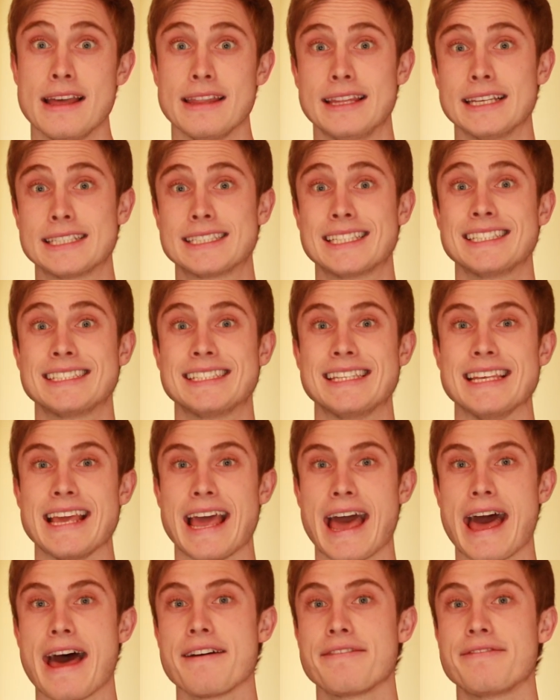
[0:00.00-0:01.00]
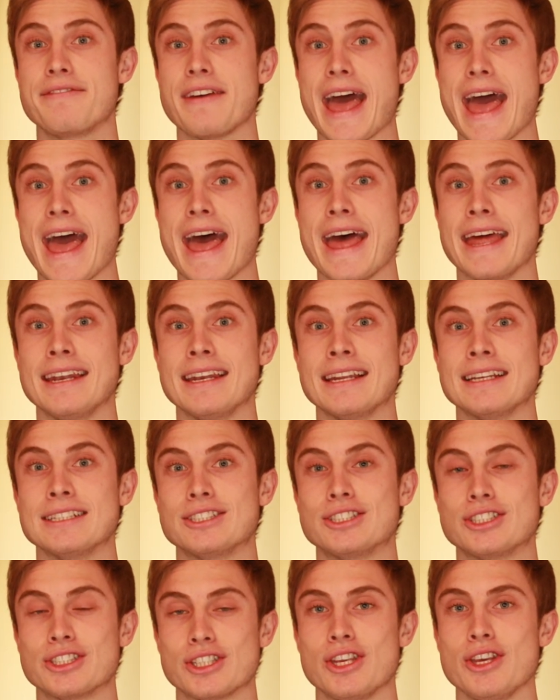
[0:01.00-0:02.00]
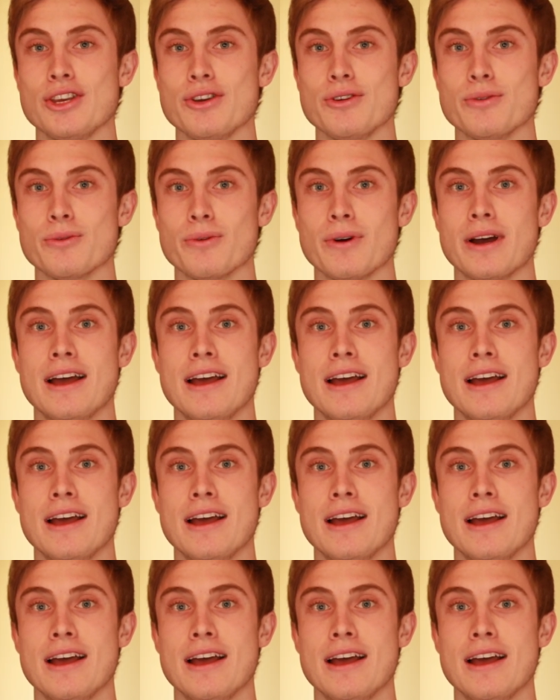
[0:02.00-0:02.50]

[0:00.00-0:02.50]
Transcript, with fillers: This is the FN SKU.